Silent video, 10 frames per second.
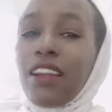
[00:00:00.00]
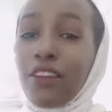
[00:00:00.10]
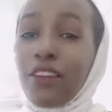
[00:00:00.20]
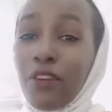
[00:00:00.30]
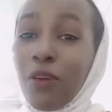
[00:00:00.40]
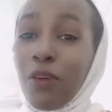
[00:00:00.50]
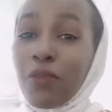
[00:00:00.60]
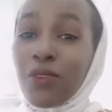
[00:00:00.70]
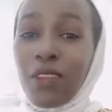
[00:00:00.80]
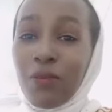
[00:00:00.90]
leave a comment
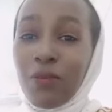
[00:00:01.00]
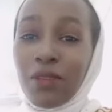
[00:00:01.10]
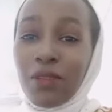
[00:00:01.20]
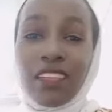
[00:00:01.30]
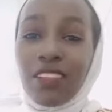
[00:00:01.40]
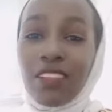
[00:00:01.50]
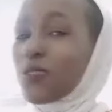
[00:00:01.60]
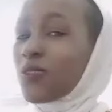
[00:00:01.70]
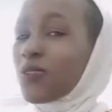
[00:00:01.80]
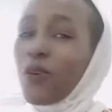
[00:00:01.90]
in the comment section
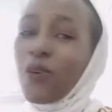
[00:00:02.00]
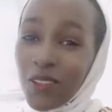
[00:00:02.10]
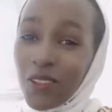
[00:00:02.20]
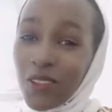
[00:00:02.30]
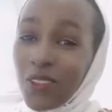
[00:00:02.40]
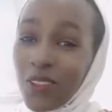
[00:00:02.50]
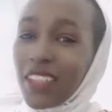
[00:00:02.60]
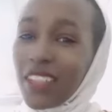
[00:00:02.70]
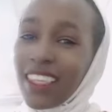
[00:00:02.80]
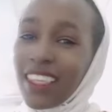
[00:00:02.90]
to know what you
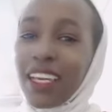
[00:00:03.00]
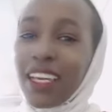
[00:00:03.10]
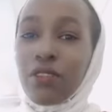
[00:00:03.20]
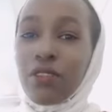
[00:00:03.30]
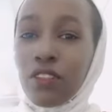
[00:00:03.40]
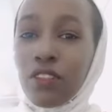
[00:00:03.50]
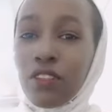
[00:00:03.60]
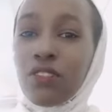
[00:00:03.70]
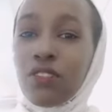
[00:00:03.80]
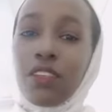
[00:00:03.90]
really think about the video
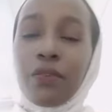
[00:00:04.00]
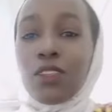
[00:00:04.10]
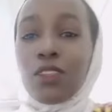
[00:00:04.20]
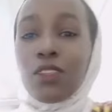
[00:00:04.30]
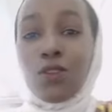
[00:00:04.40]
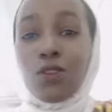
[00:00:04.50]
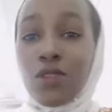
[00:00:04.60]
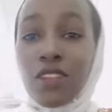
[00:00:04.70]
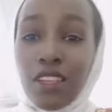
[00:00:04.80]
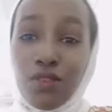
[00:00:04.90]
today. So
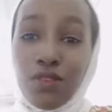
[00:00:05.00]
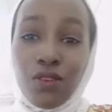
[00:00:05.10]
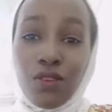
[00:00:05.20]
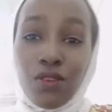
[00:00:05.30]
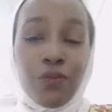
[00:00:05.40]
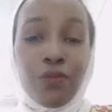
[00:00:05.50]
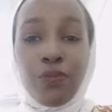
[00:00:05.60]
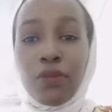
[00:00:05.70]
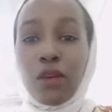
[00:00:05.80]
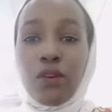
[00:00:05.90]
today's video,
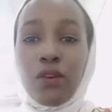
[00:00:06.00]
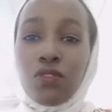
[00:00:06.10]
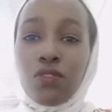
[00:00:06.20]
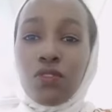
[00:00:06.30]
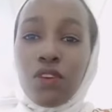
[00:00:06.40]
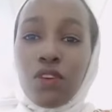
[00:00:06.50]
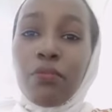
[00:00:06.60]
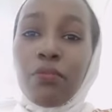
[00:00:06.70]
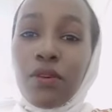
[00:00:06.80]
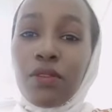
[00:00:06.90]
we are going to talk
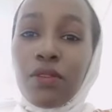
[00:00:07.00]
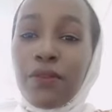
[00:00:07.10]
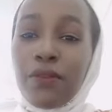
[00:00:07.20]
about